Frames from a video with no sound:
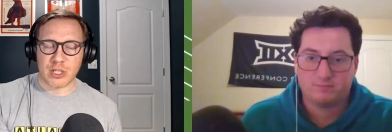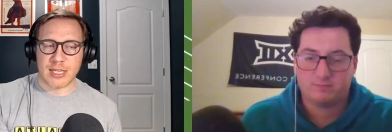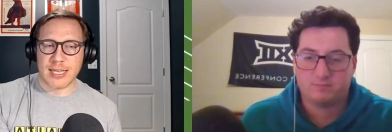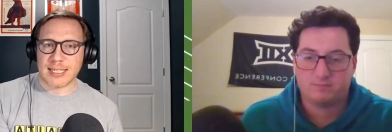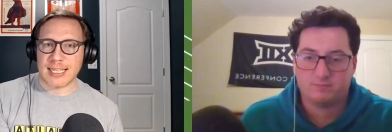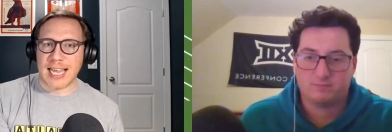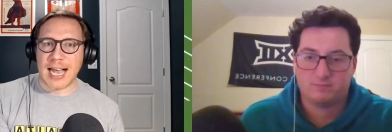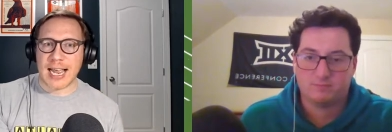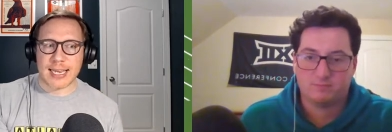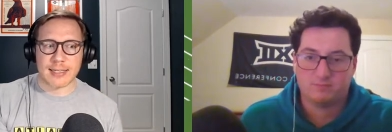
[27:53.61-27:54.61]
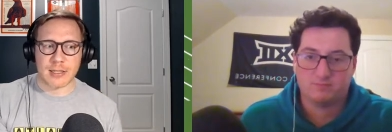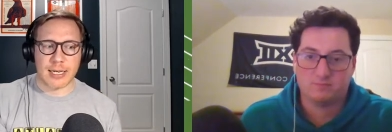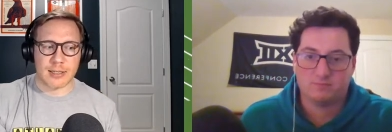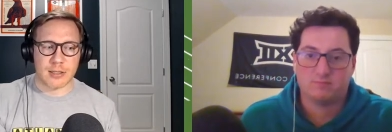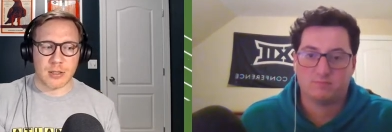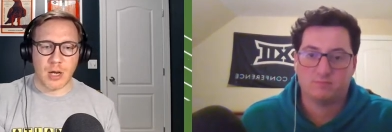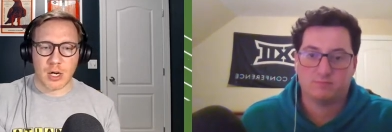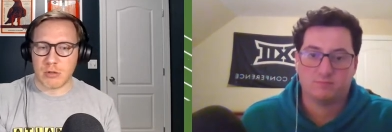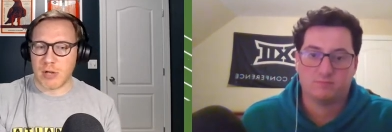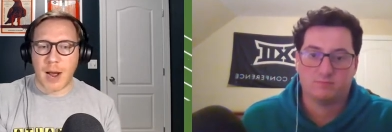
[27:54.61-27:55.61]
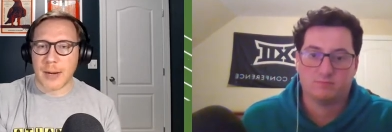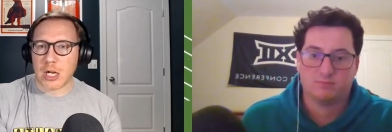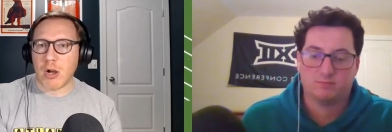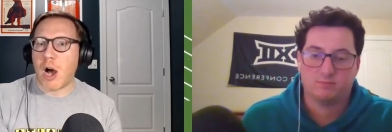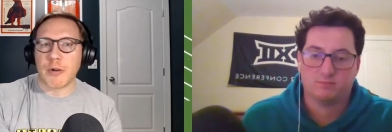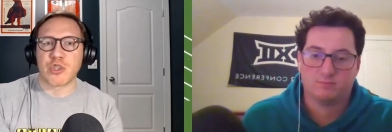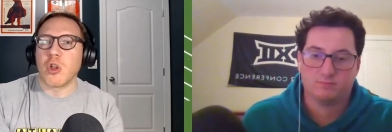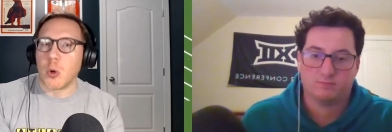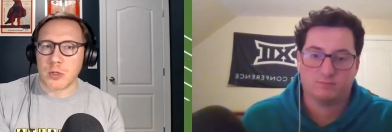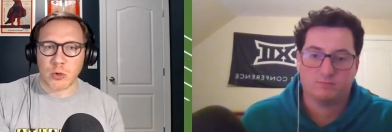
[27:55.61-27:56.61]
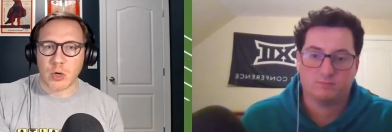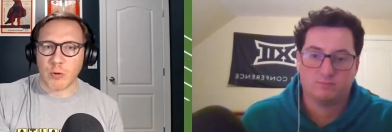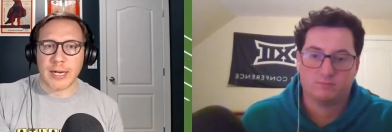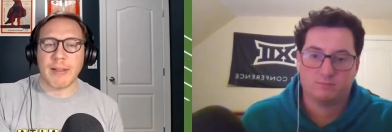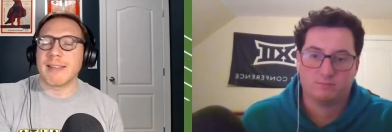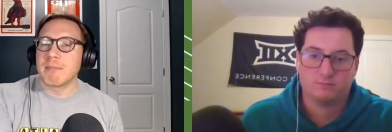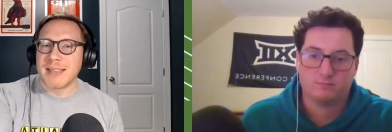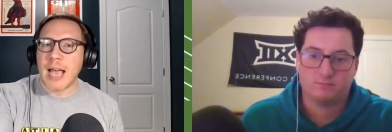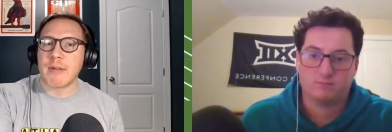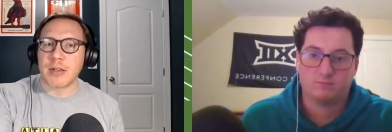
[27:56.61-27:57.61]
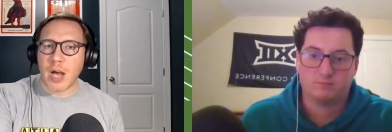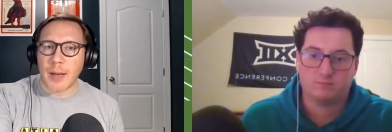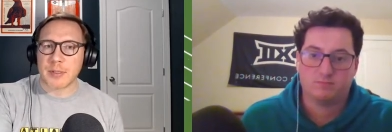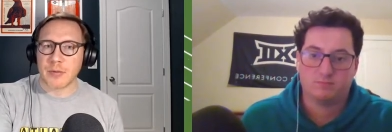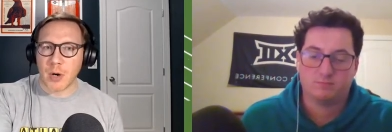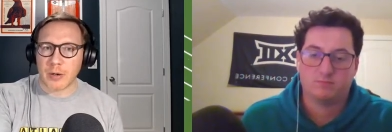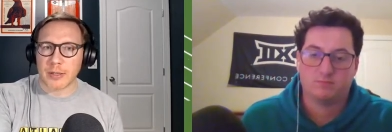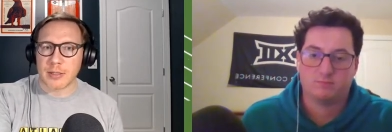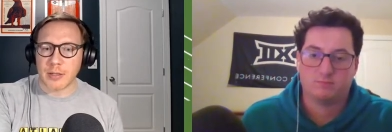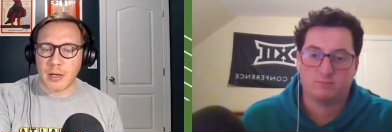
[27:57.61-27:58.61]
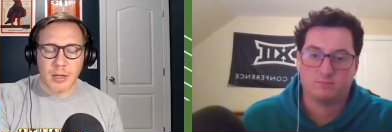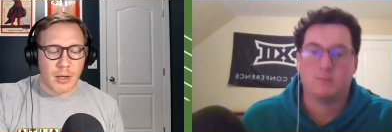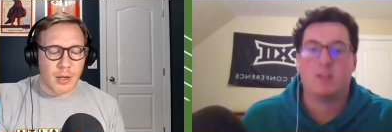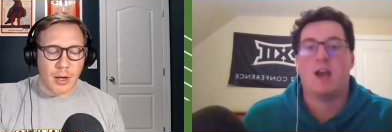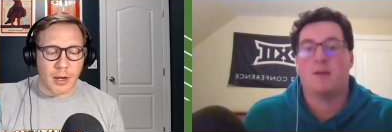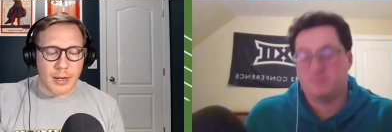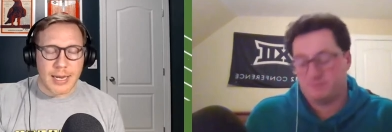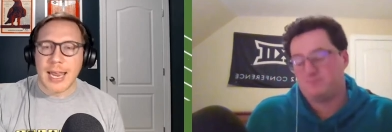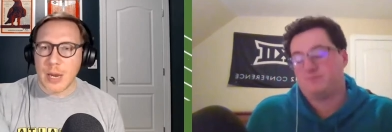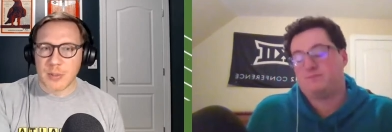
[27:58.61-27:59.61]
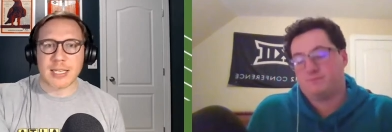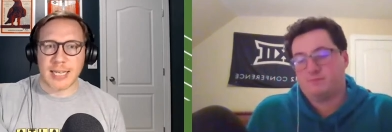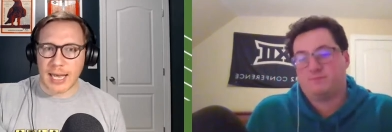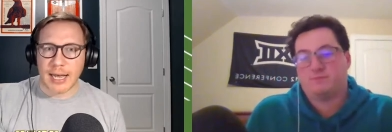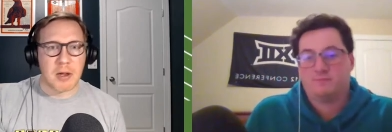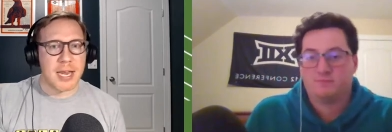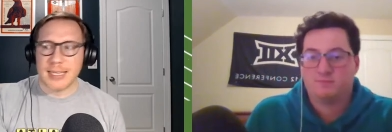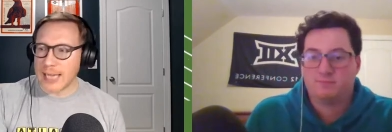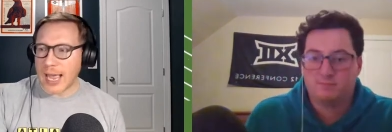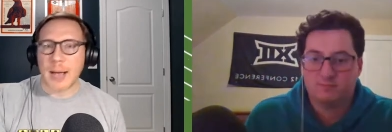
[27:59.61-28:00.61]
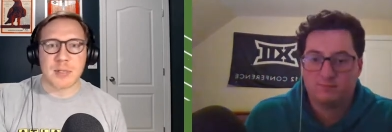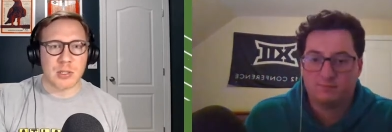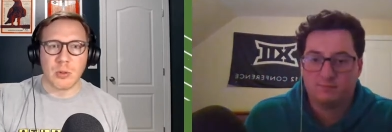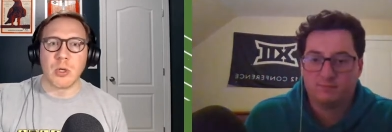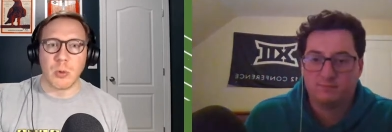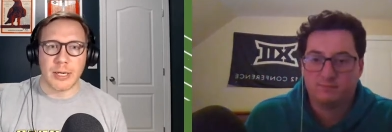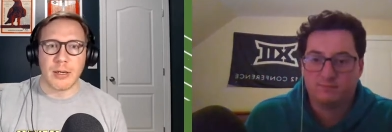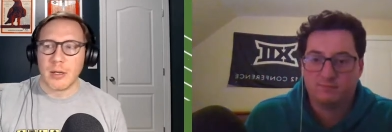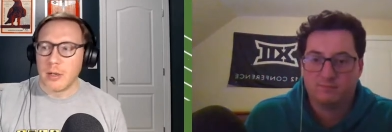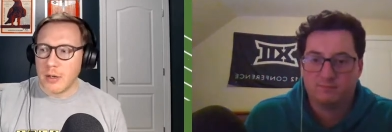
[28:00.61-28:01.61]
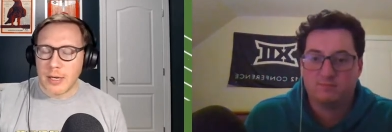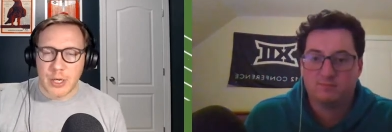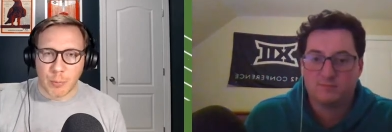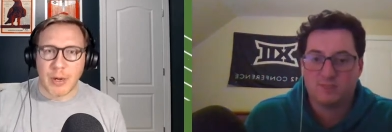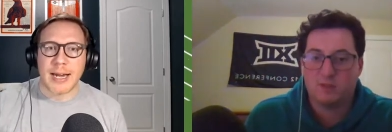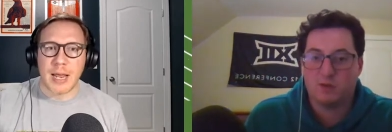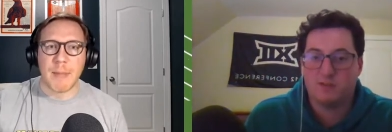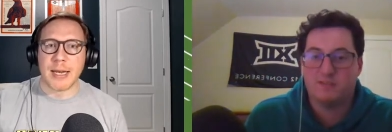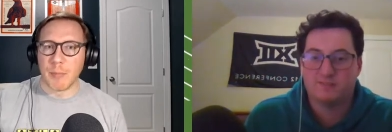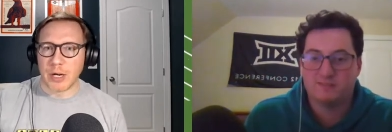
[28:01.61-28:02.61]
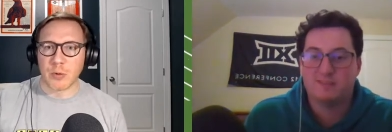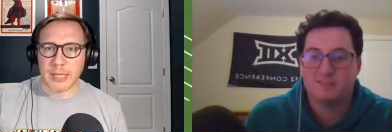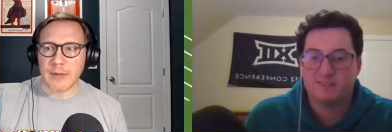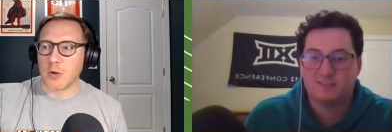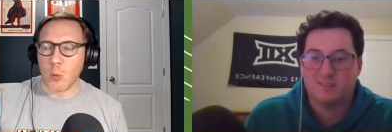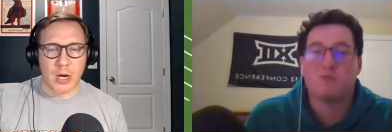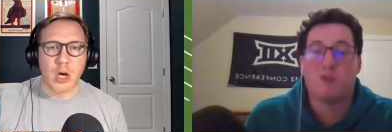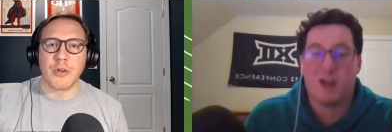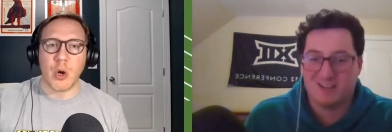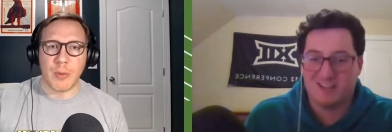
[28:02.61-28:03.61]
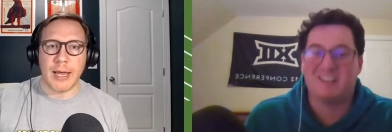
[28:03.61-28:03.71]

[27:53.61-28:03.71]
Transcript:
Speaker 1: just this guy is is a dominant college closer already. Like Kevin Kopps from Arkansas. Yeah, uh, he was a guy. He's absolutely you're bringing him in to be a reliever. We all right. know